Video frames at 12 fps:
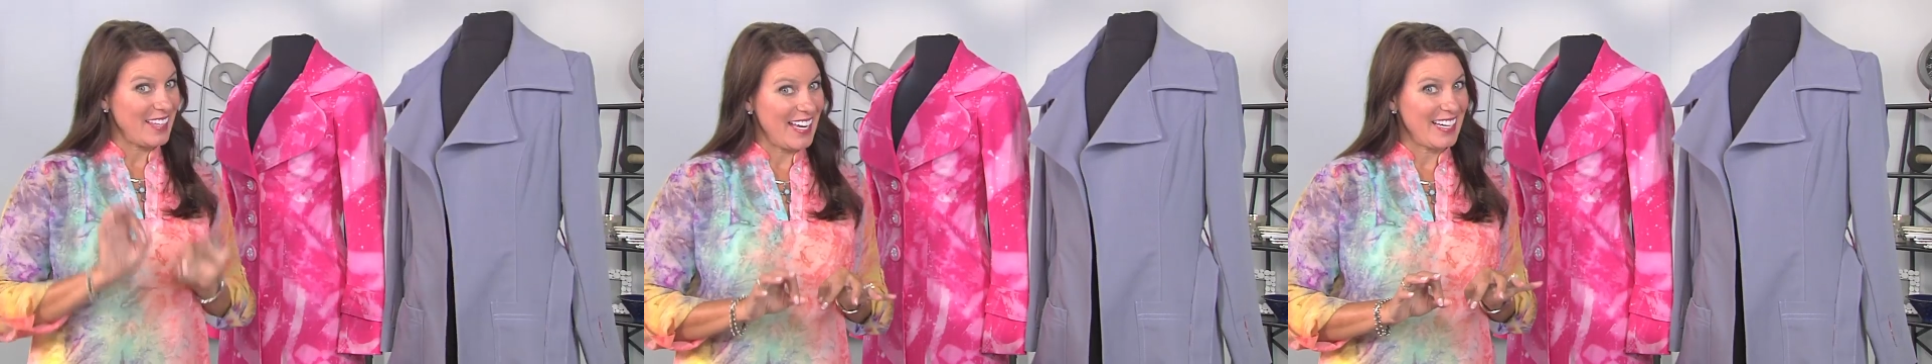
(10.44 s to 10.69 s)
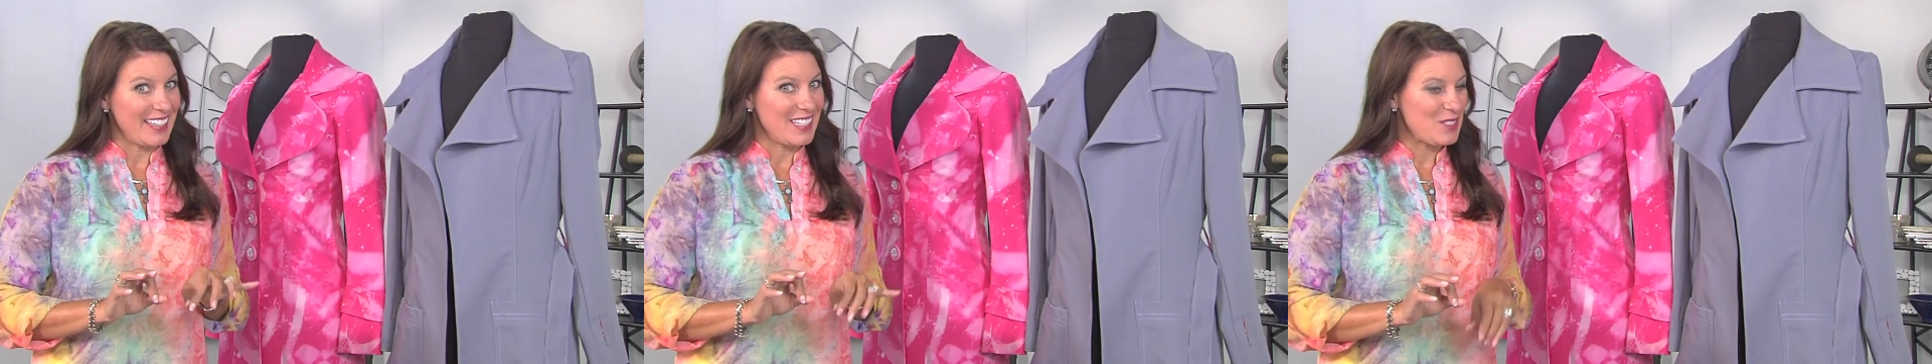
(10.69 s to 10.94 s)

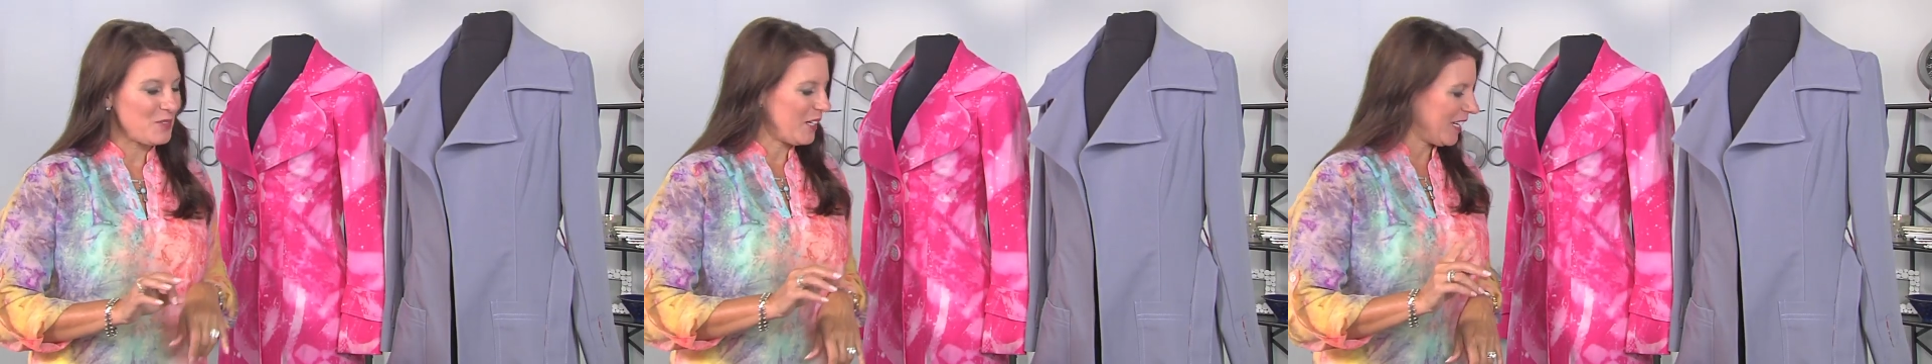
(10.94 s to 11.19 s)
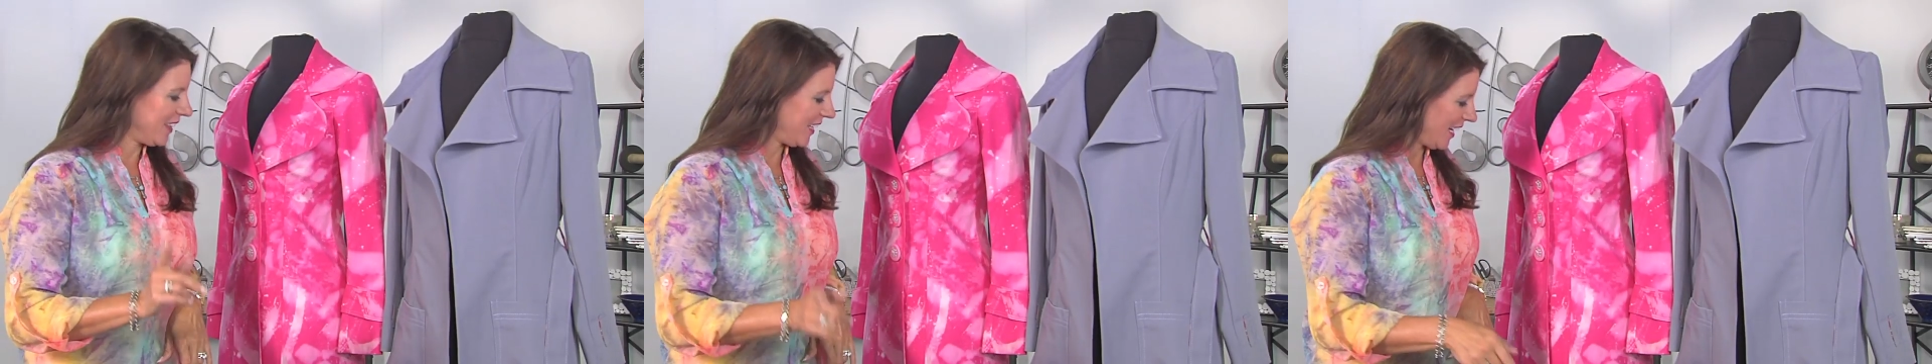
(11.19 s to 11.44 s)
hang of this
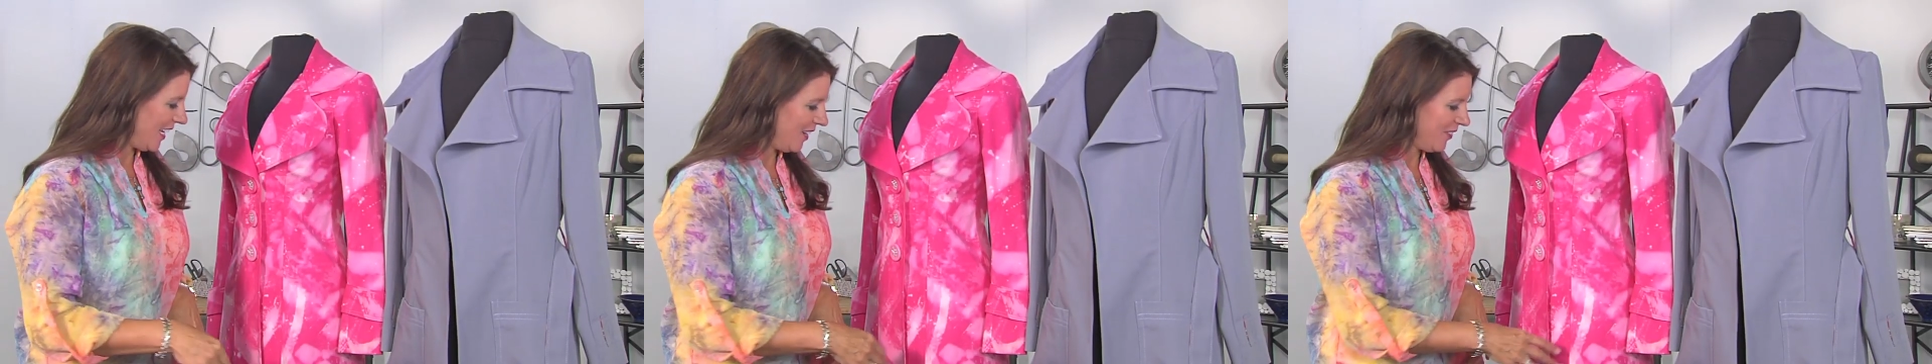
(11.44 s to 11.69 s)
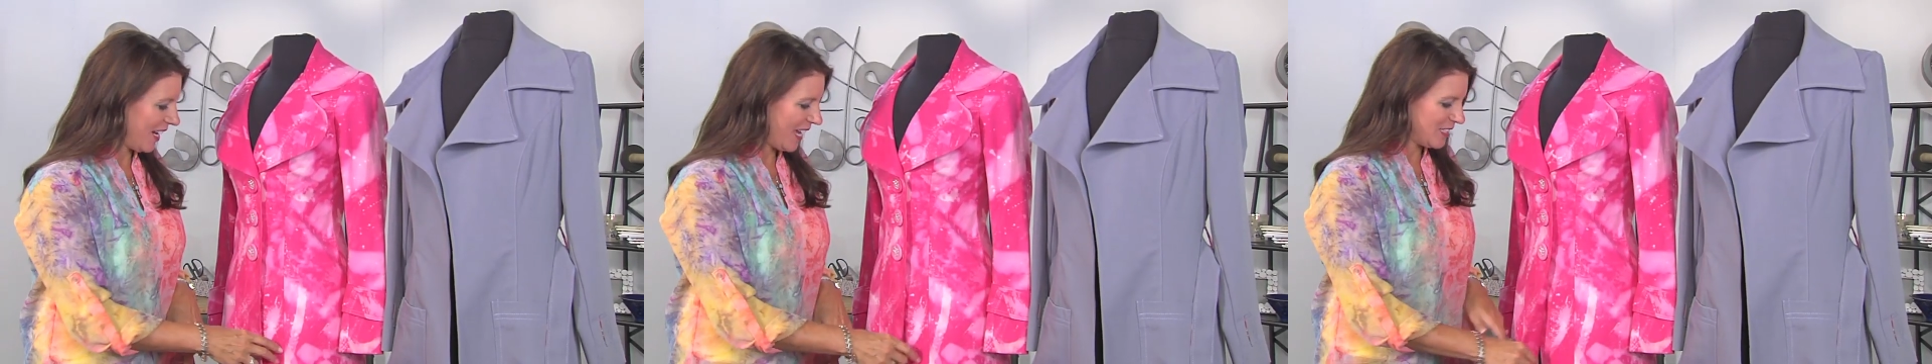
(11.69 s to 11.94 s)
one, and then I
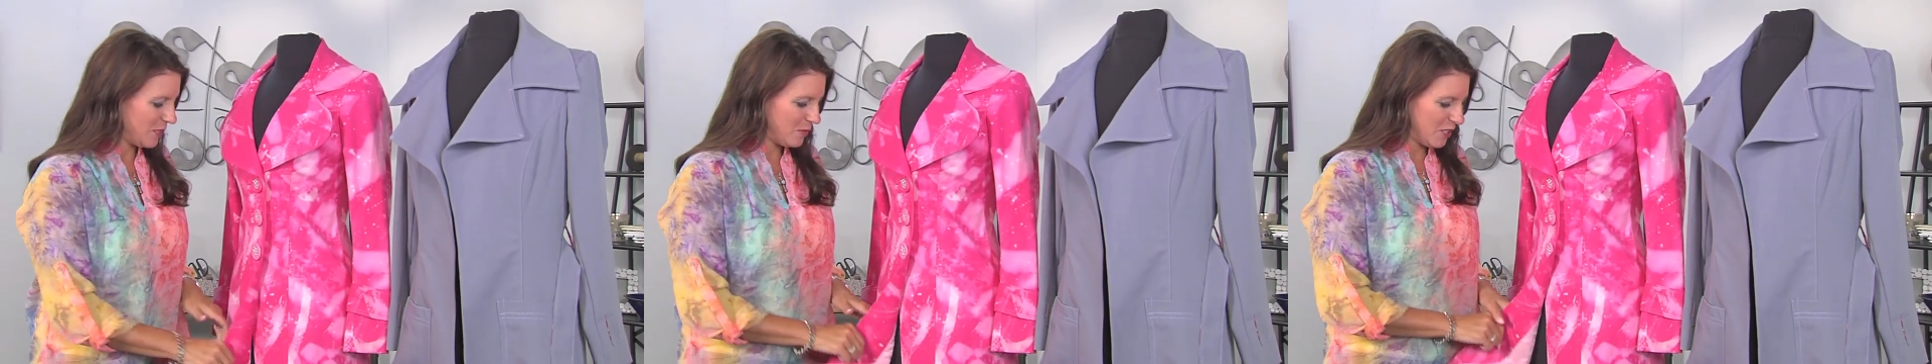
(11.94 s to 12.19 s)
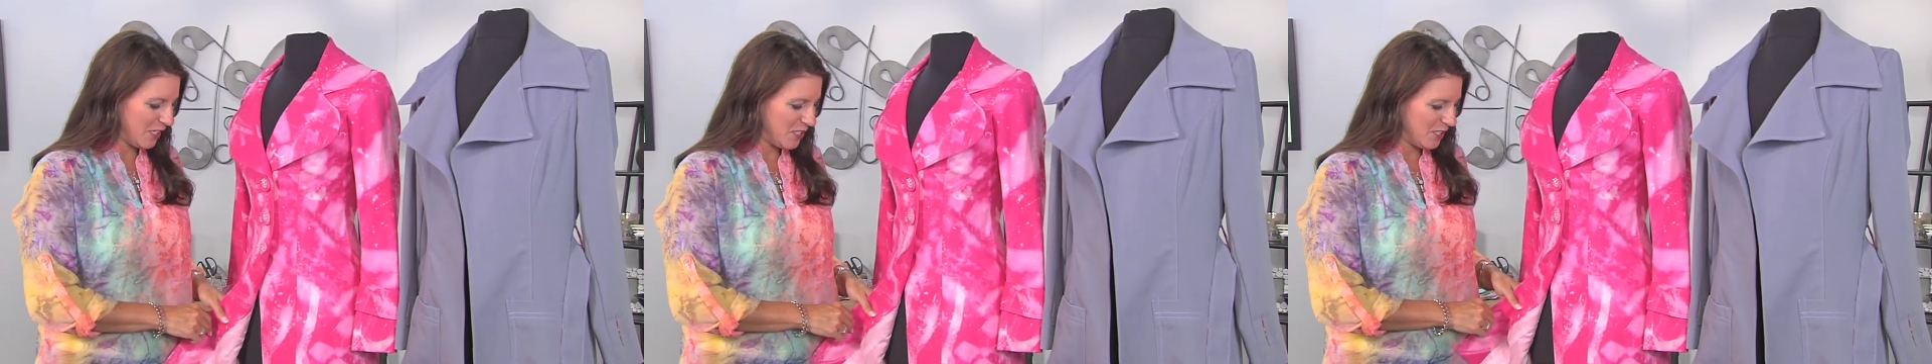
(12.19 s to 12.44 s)
even add some
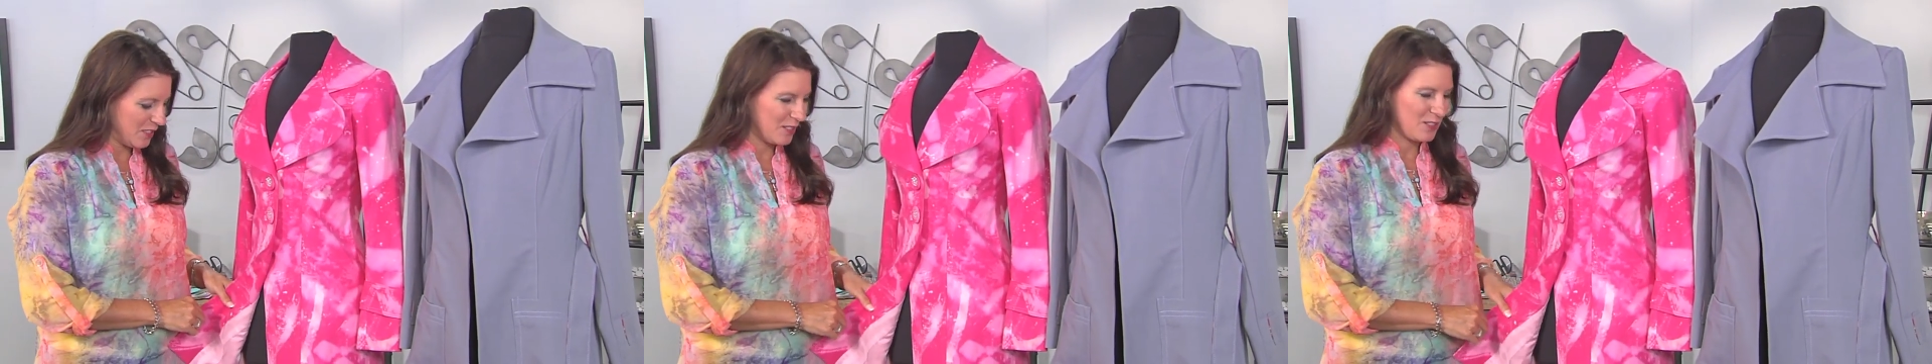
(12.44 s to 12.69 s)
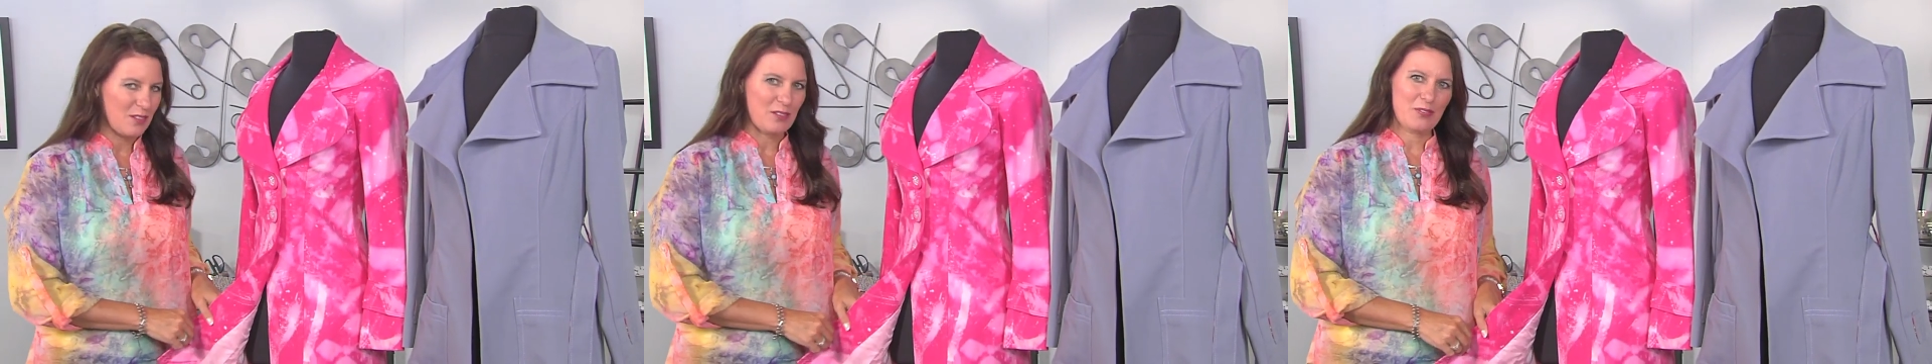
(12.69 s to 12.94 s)
touches